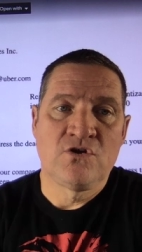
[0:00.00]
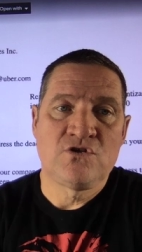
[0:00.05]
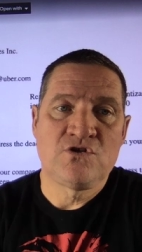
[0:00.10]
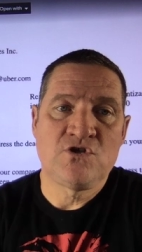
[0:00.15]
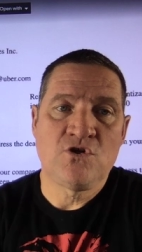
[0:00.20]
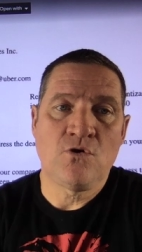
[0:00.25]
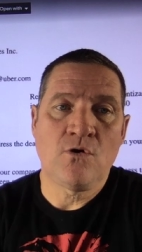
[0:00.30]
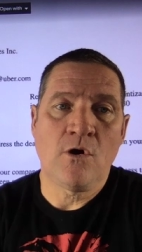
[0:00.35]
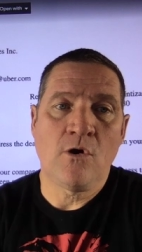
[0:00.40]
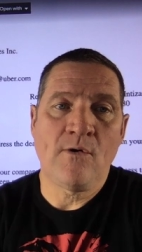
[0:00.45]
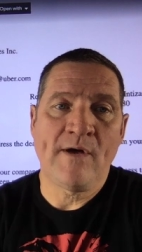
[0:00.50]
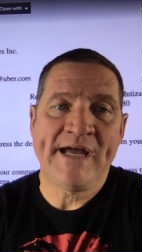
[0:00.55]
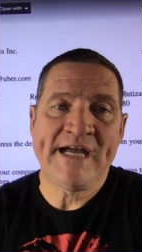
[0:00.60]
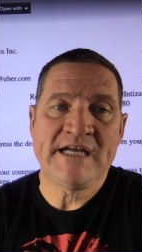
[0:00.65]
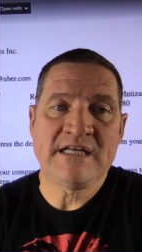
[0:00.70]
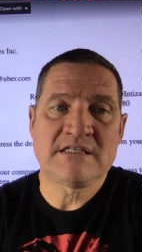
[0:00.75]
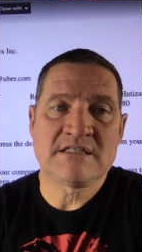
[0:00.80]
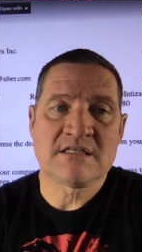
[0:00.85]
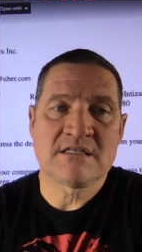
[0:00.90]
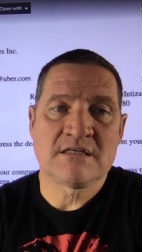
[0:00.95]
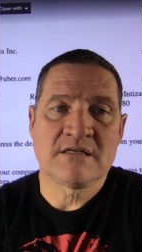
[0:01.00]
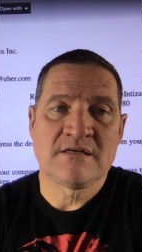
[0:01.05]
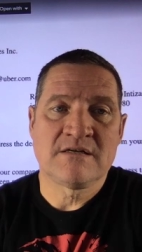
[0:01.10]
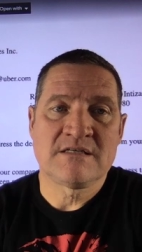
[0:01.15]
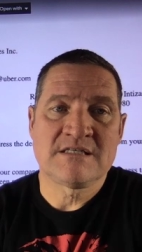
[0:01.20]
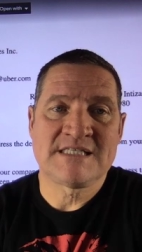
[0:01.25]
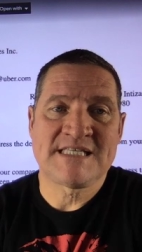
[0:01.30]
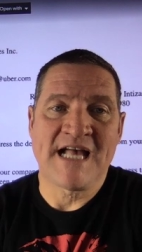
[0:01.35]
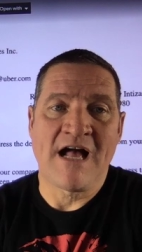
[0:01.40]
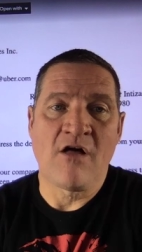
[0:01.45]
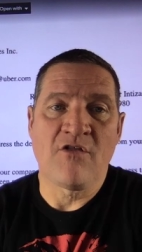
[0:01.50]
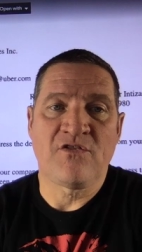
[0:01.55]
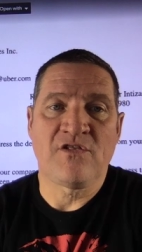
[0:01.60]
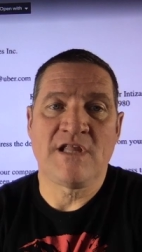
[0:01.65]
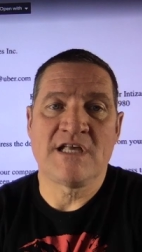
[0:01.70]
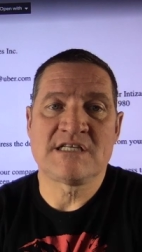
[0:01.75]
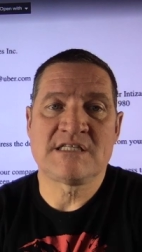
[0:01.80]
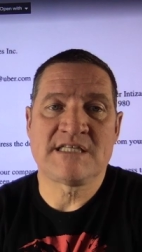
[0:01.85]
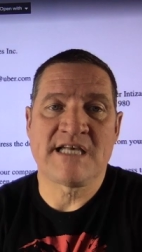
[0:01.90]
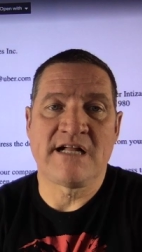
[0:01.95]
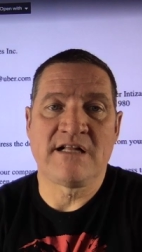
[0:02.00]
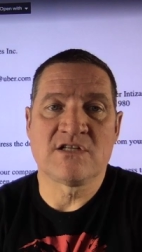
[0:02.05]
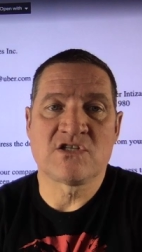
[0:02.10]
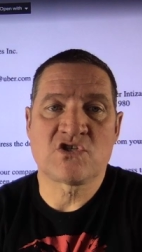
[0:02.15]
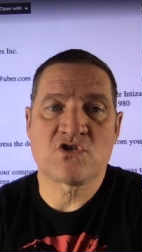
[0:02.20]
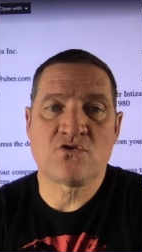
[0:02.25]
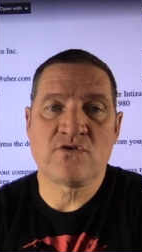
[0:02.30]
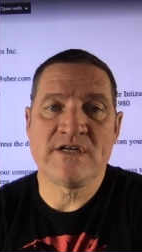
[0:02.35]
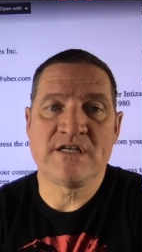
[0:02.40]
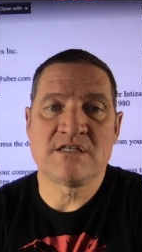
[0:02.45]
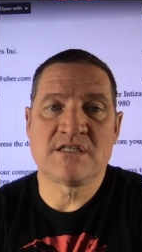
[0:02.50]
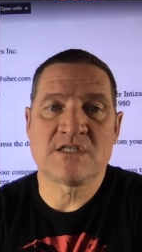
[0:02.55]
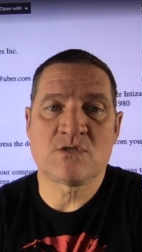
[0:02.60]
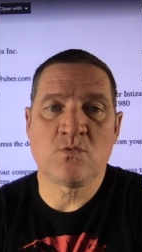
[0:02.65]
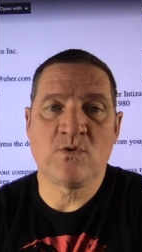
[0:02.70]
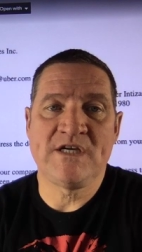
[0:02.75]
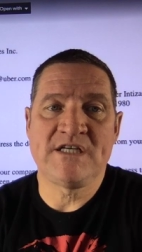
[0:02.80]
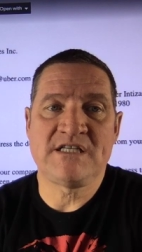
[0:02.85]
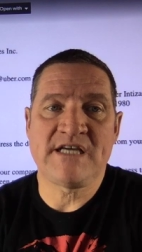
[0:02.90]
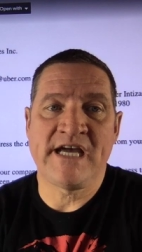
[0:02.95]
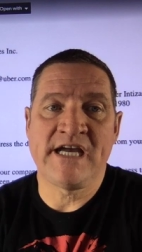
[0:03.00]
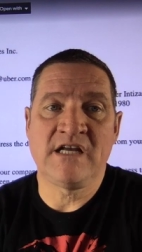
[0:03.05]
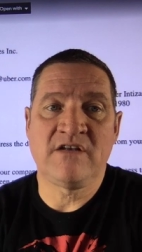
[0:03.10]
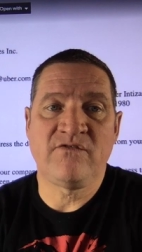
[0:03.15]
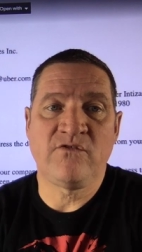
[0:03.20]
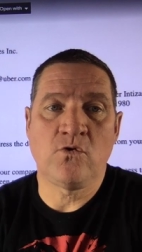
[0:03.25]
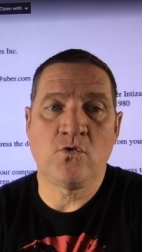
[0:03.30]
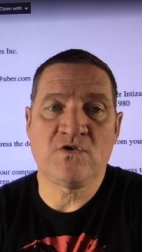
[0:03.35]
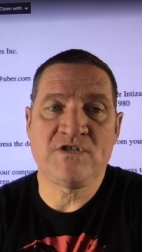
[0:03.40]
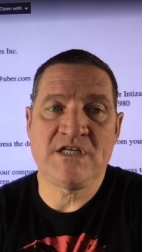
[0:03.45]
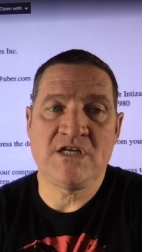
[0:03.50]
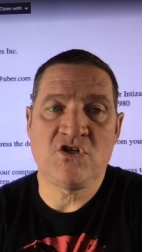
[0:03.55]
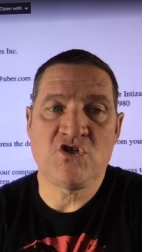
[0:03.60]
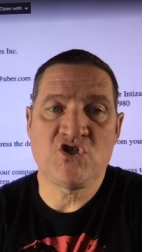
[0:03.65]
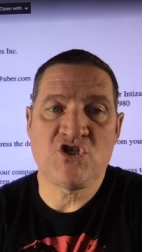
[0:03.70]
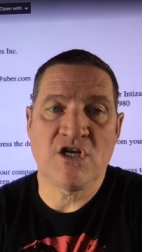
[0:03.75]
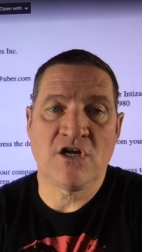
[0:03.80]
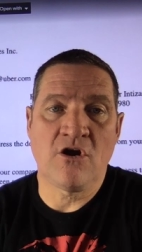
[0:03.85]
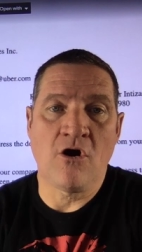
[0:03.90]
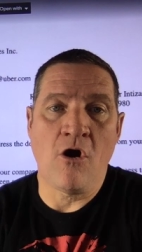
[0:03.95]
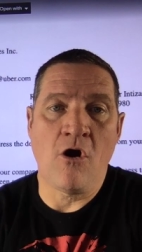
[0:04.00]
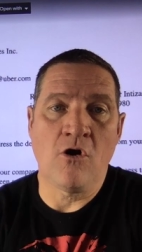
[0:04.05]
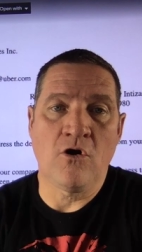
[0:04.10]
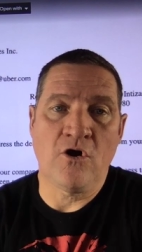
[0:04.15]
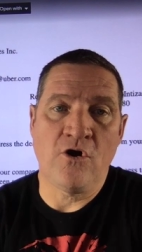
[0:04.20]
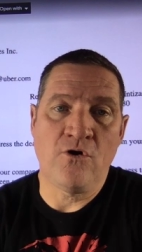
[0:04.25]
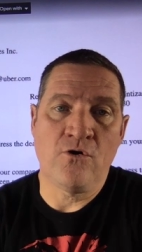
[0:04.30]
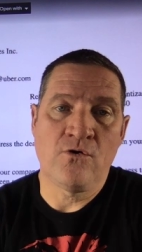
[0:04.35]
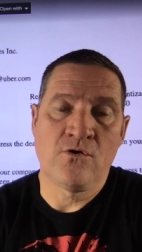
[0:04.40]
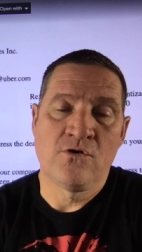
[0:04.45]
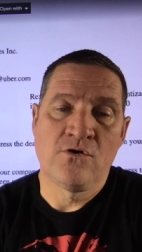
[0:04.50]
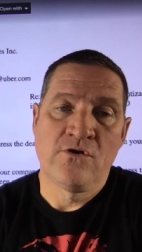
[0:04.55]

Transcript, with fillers: 208 South LaSalle Street, Suite 814, Chicago